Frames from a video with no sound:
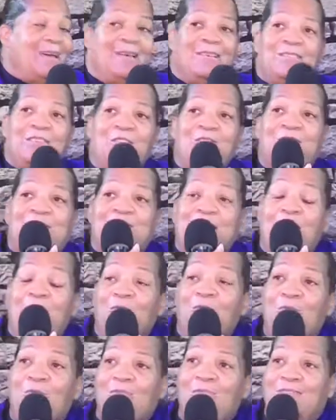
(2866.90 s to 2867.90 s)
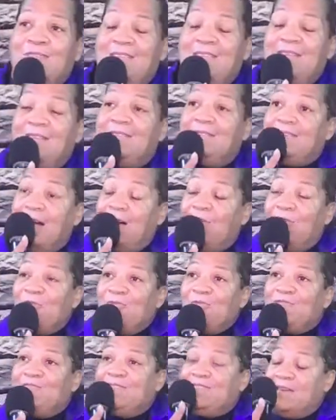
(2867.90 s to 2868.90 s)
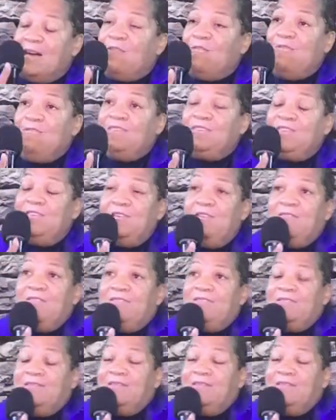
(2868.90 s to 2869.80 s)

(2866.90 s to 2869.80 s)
So souls, souls, souls church.